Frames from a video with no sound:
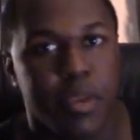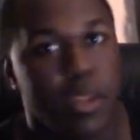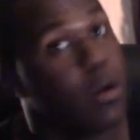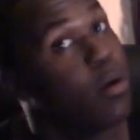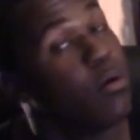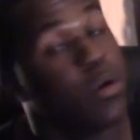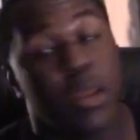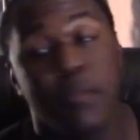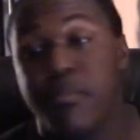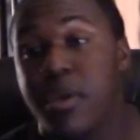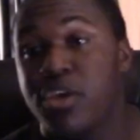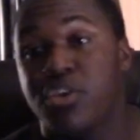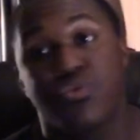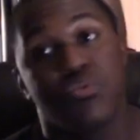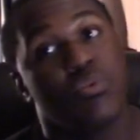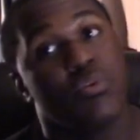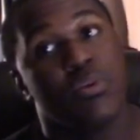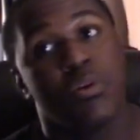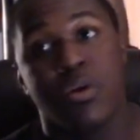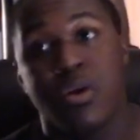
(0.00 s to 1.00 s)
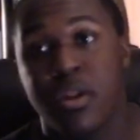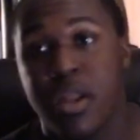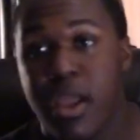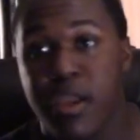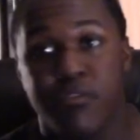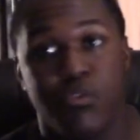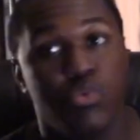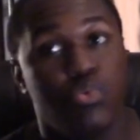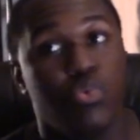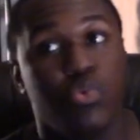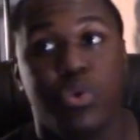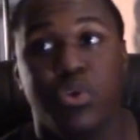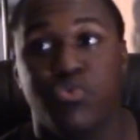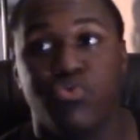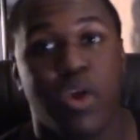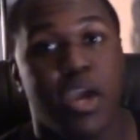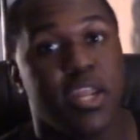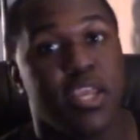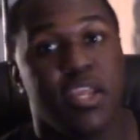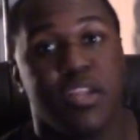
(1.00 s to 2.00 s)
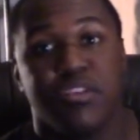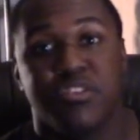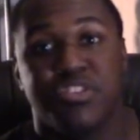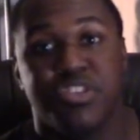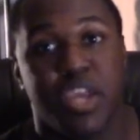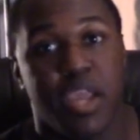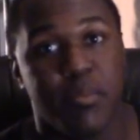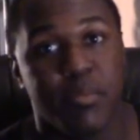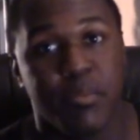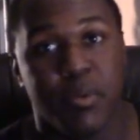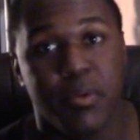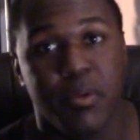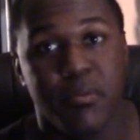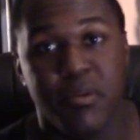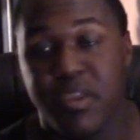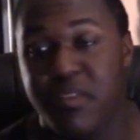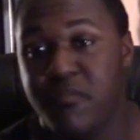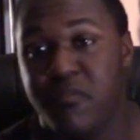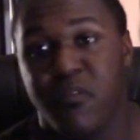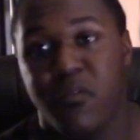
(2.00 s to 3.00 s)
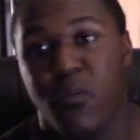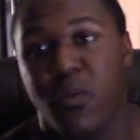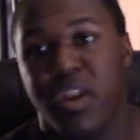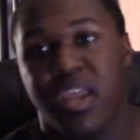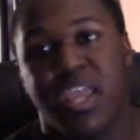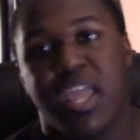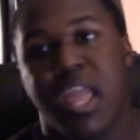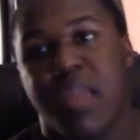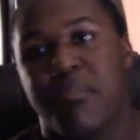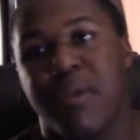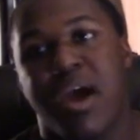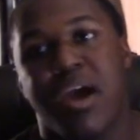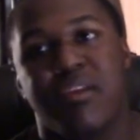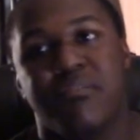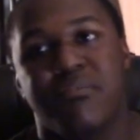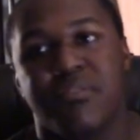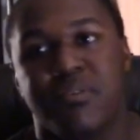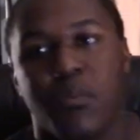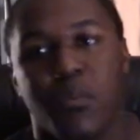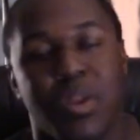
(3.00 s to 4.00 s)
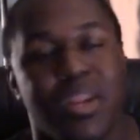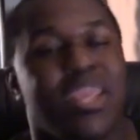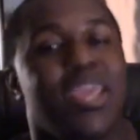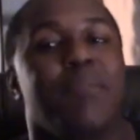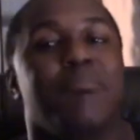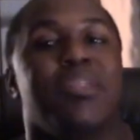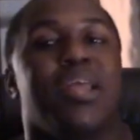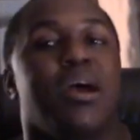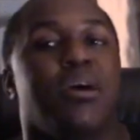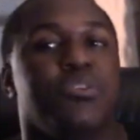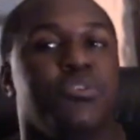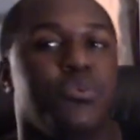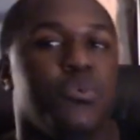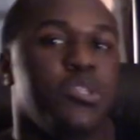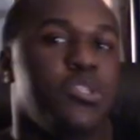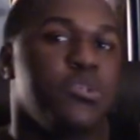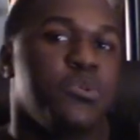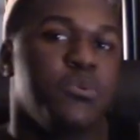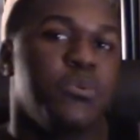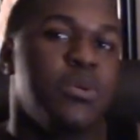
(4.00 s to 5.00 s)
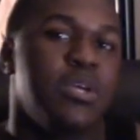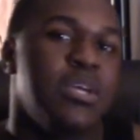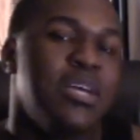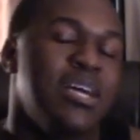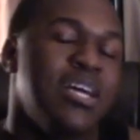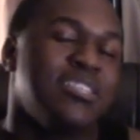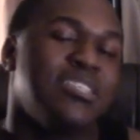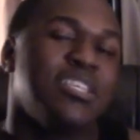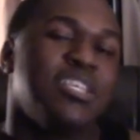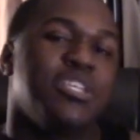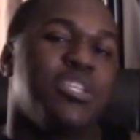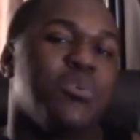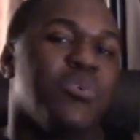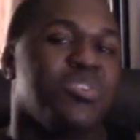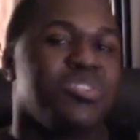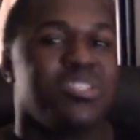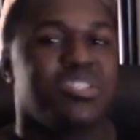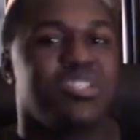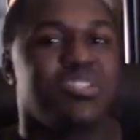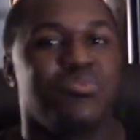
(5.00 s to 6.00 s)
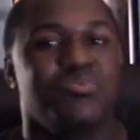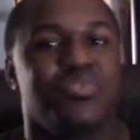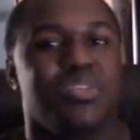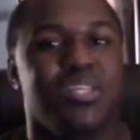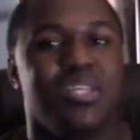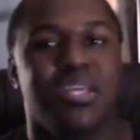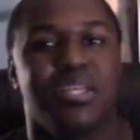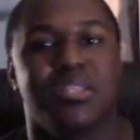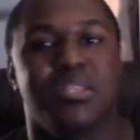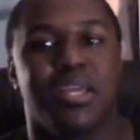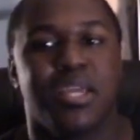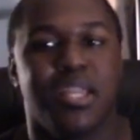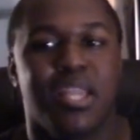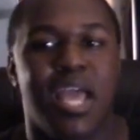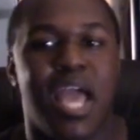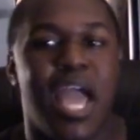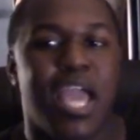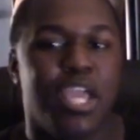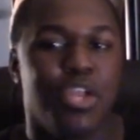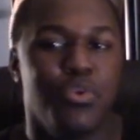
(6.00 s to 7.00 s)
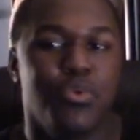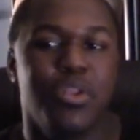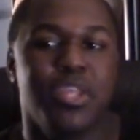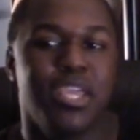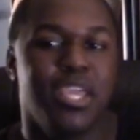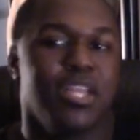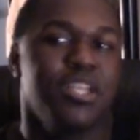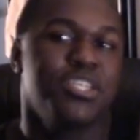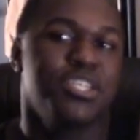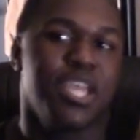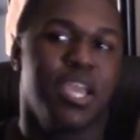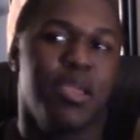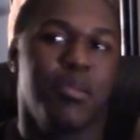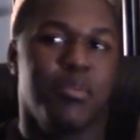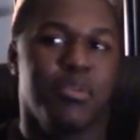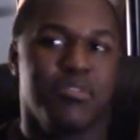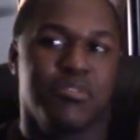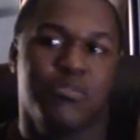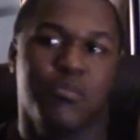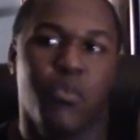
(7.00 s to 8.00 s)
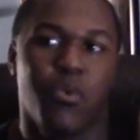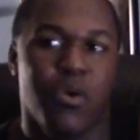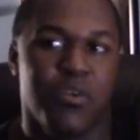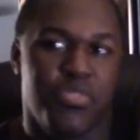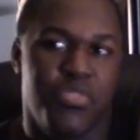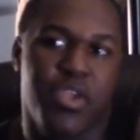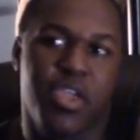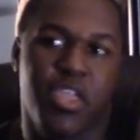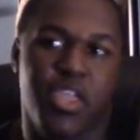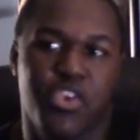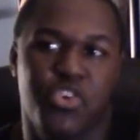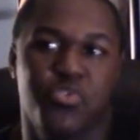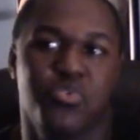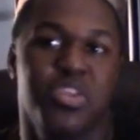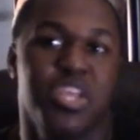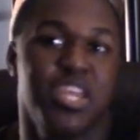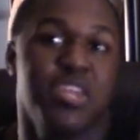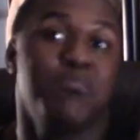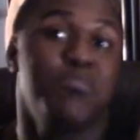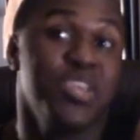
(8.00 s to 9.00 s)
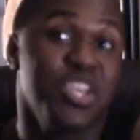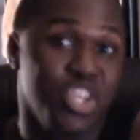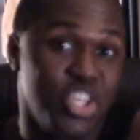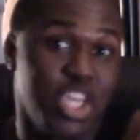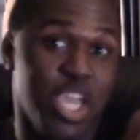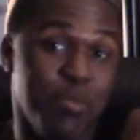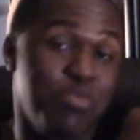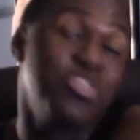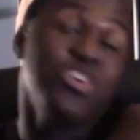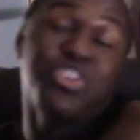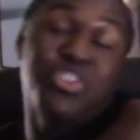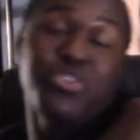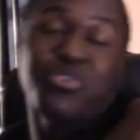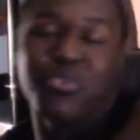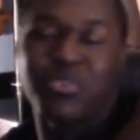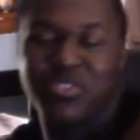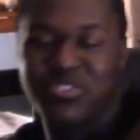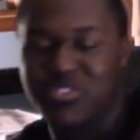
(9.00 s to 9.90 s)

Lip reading: They made sure that you try to get in shape. And when it came down to it too, I said, you know what, this isn't really a thing that I can do to get in shape. This is more a thing that you need to be in shape to do.